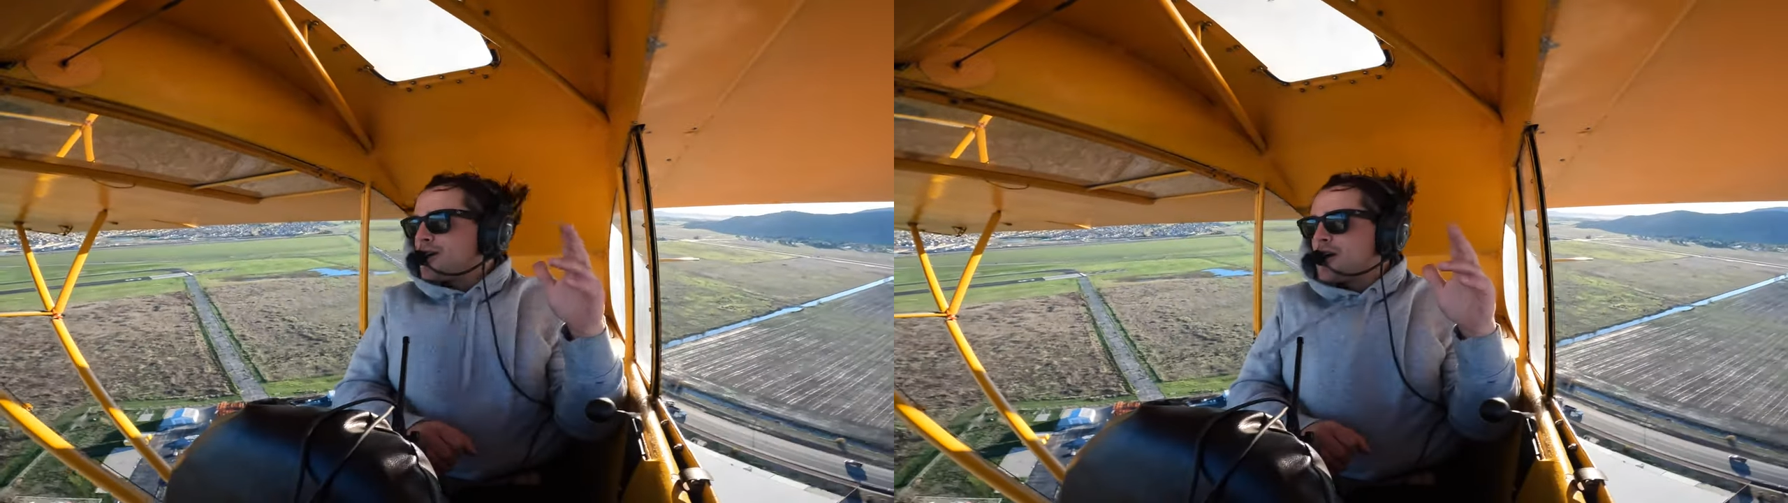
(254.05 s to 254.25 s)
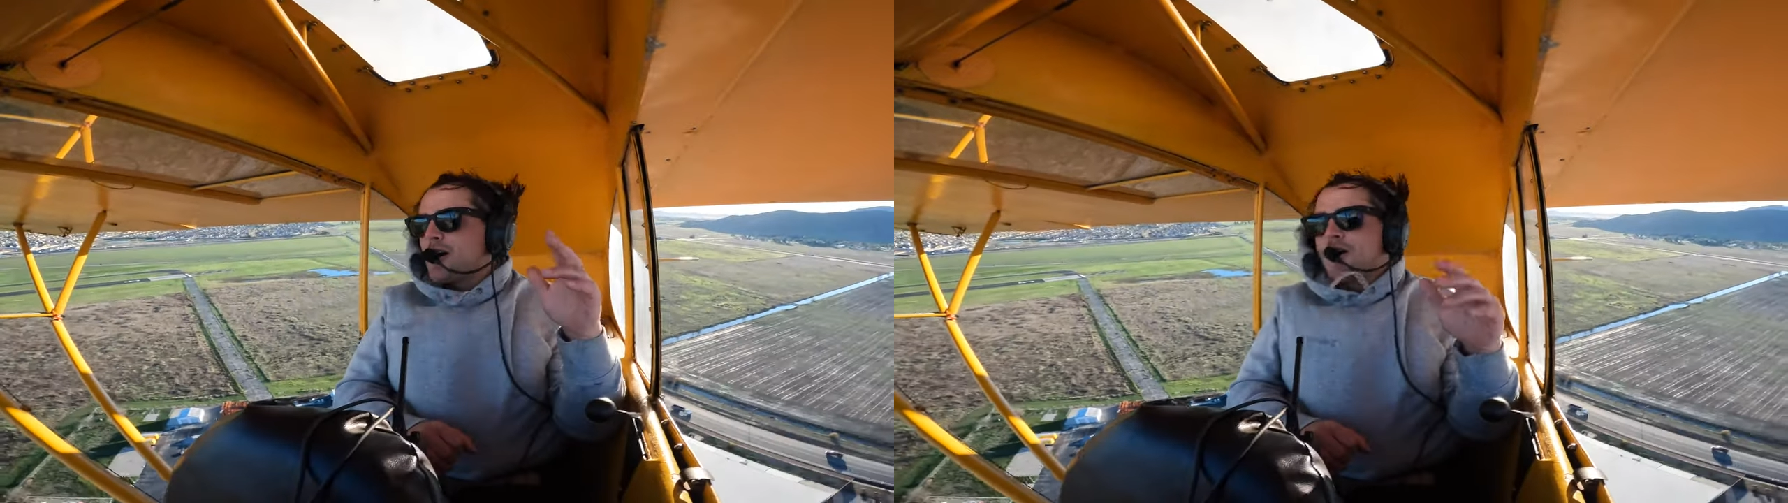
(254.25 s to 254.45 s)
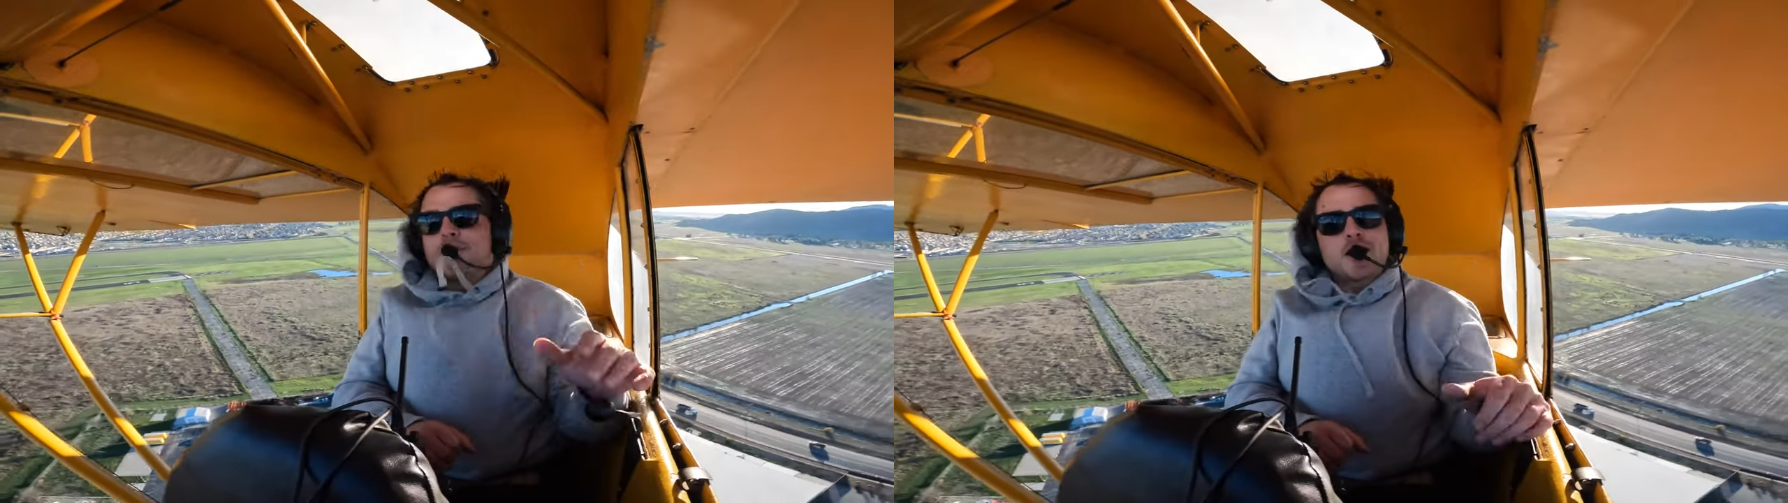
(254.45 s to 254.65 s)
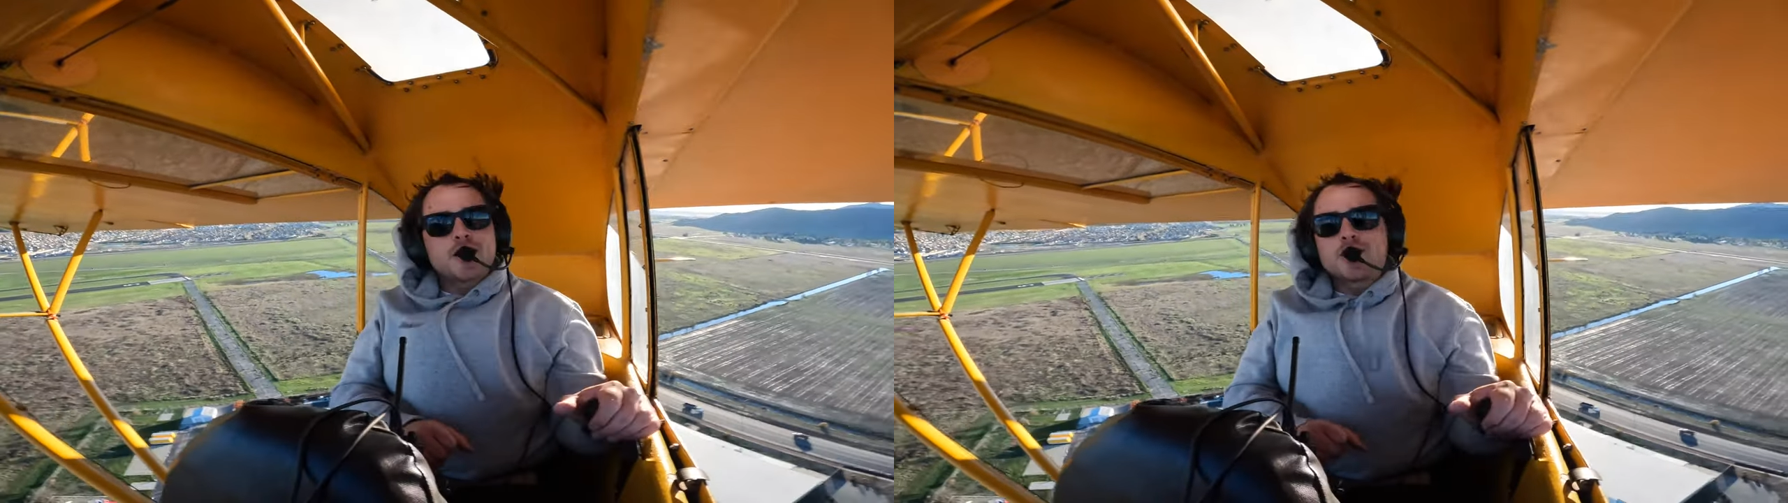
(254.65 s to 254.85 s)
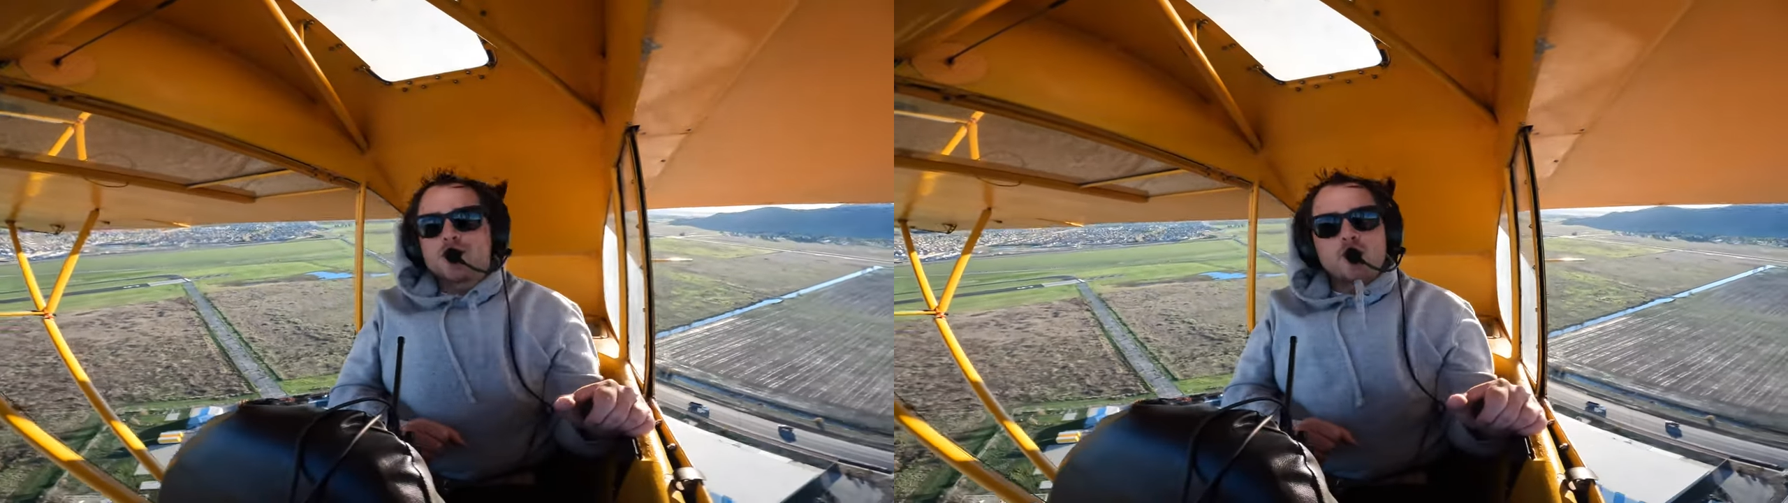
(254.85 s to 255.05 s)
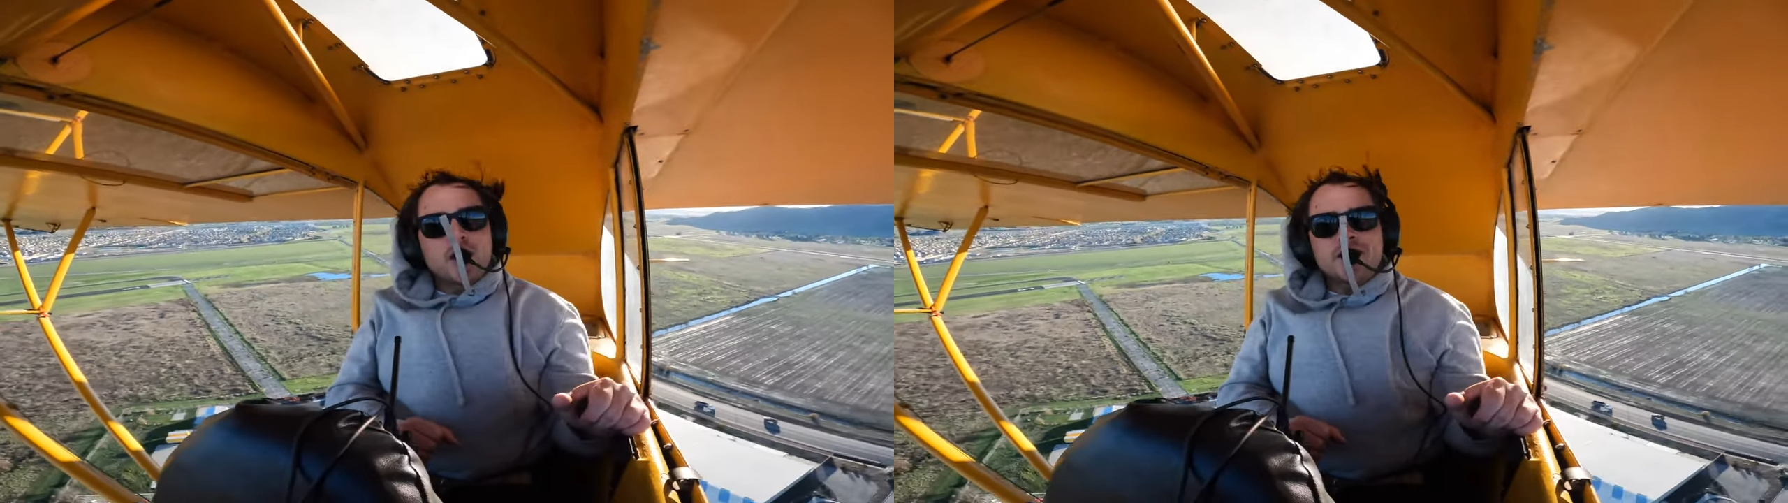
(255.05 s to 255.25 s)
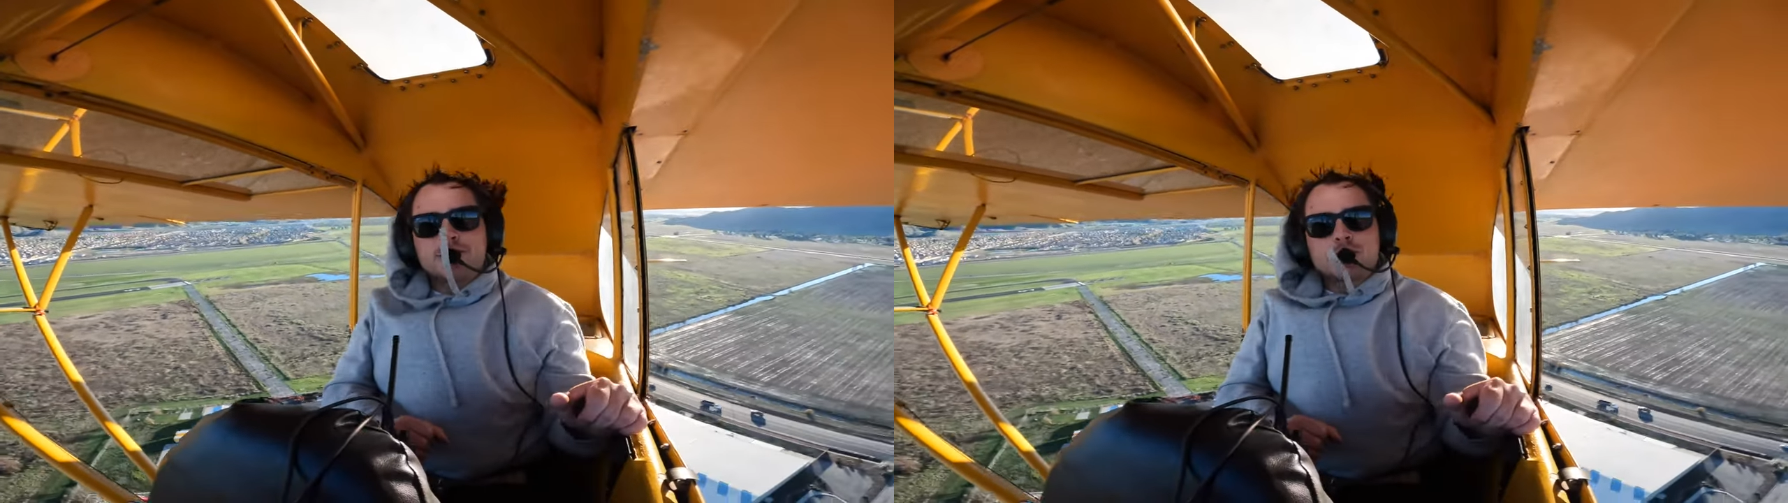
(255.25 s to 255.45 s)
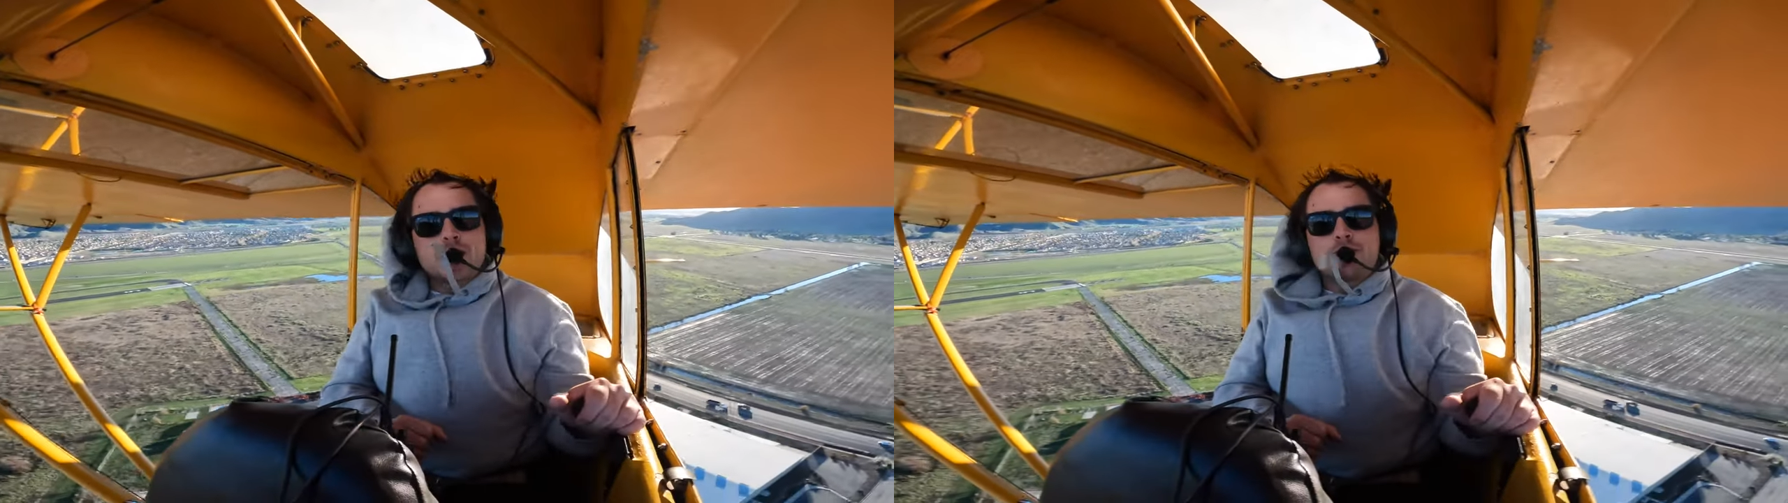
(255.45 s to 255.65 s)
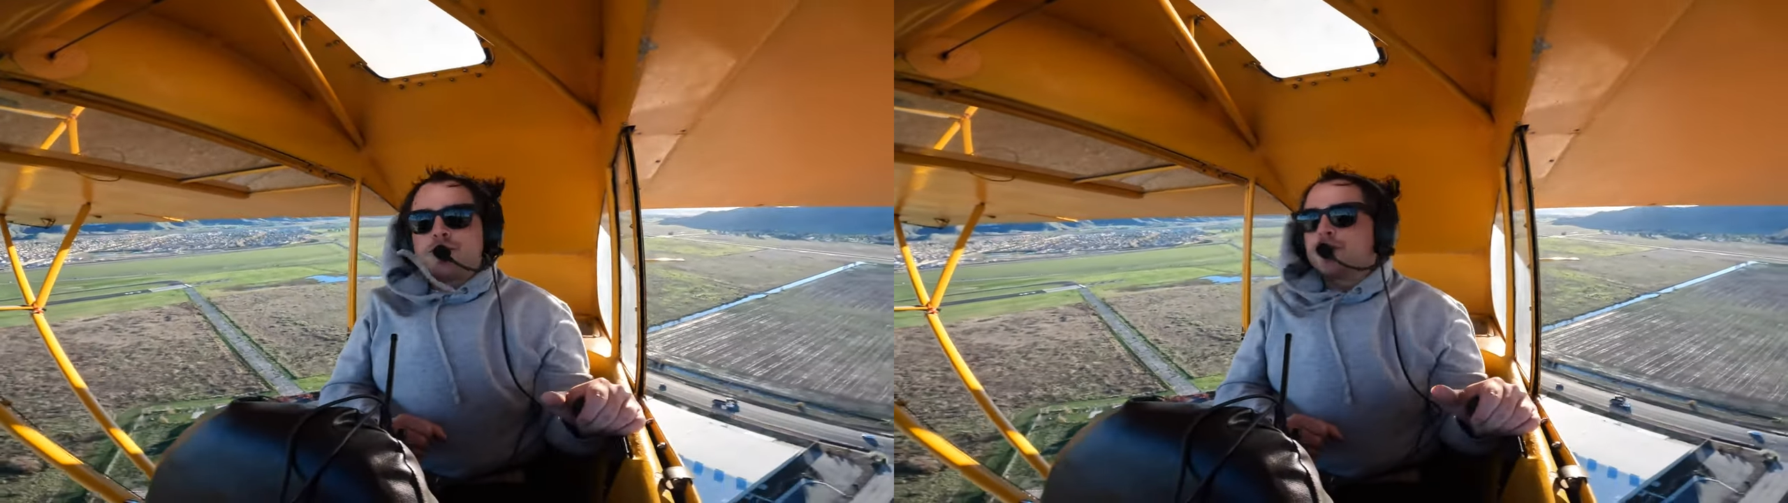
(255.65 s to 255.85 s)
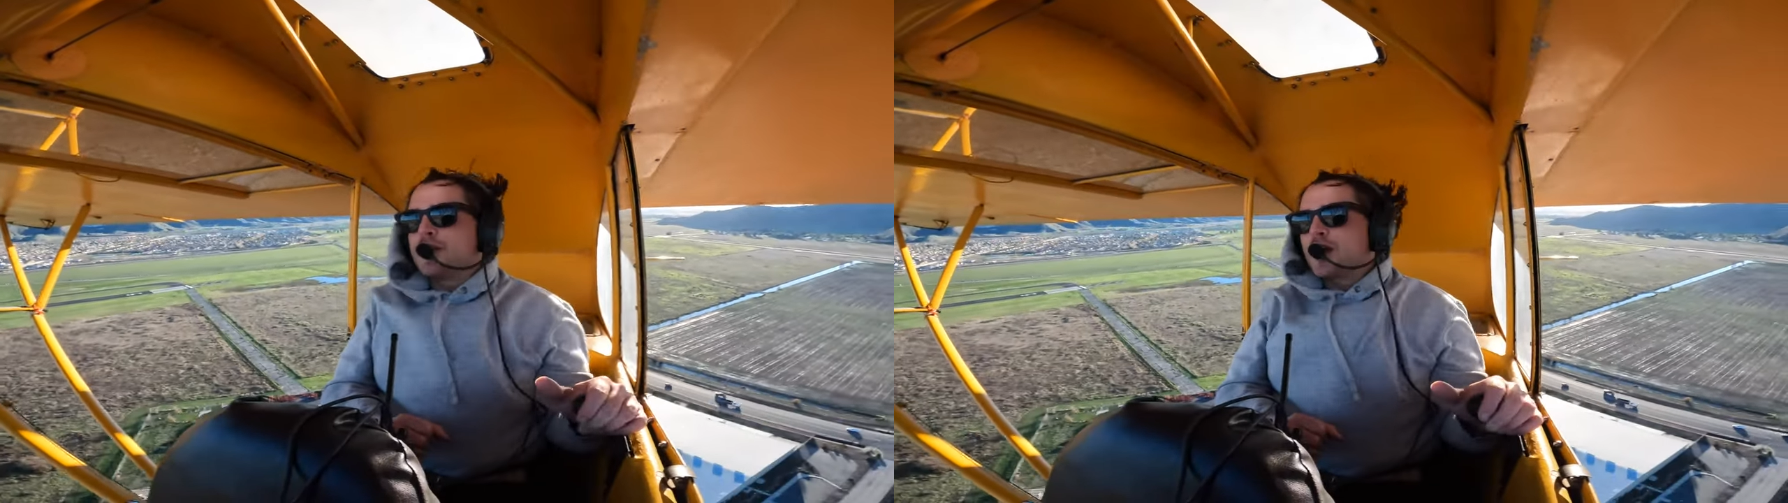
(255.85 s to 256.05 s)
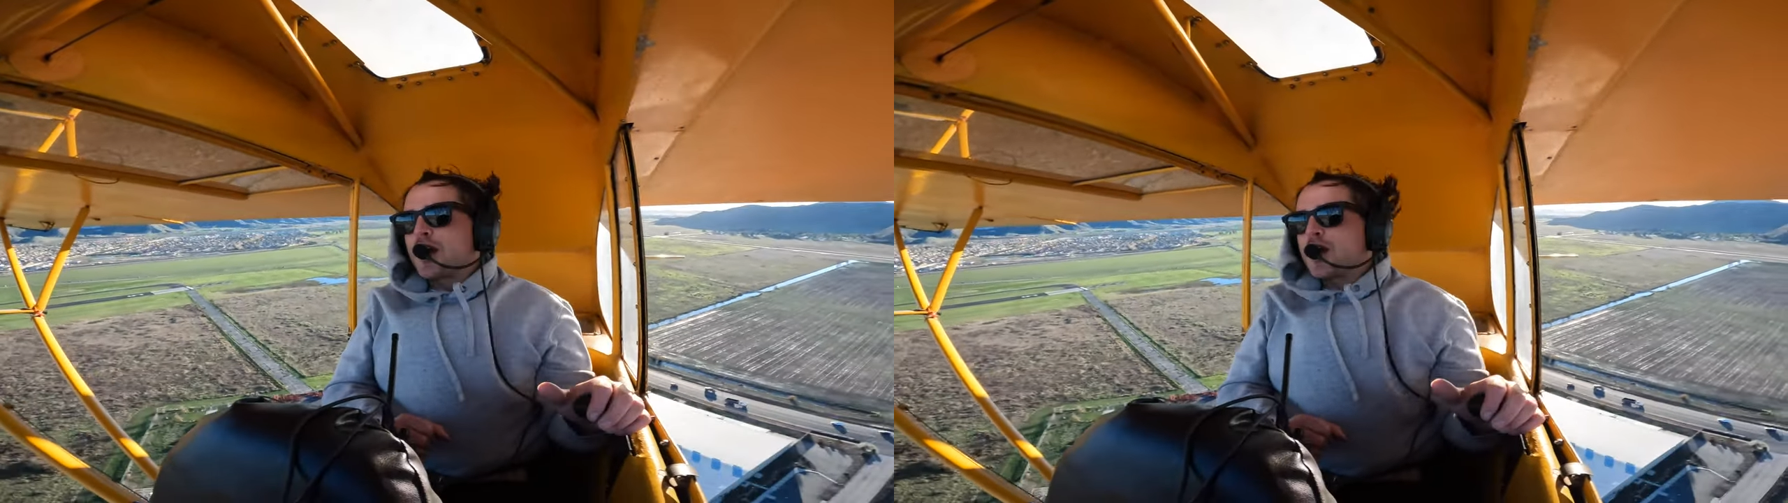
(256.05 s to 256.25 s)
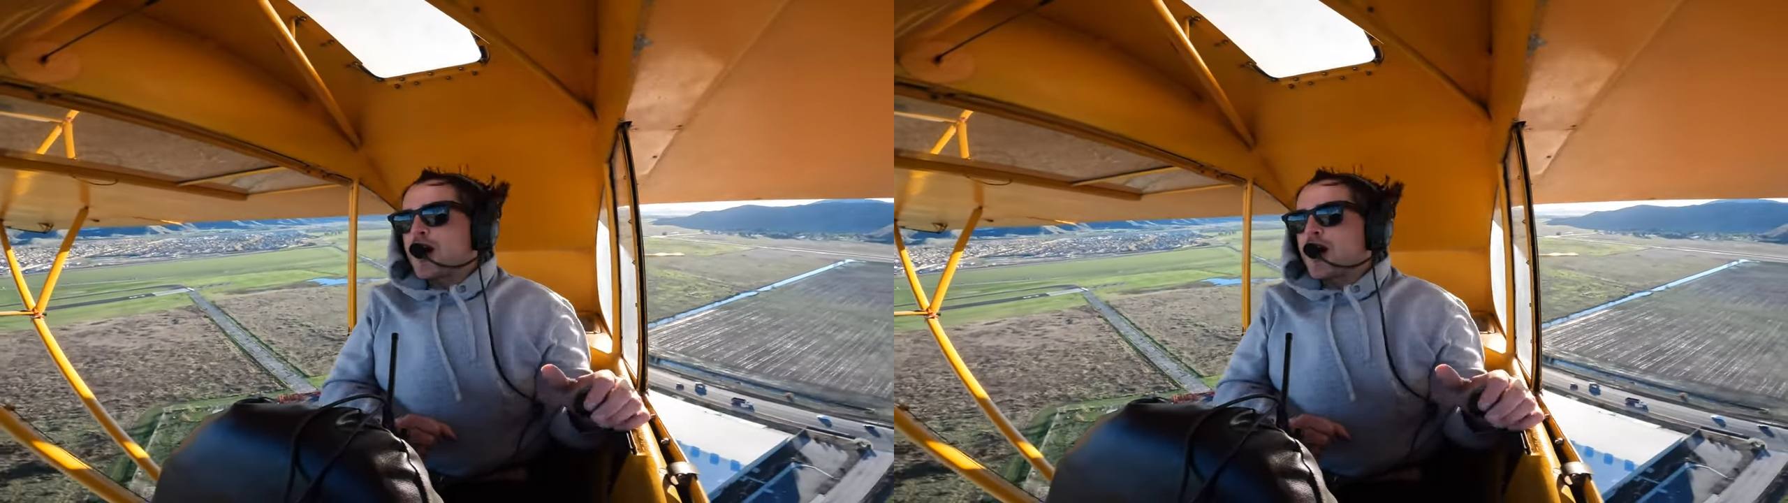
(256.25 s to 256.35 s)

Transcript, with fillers: oh man, I couldn't wait to start filming again.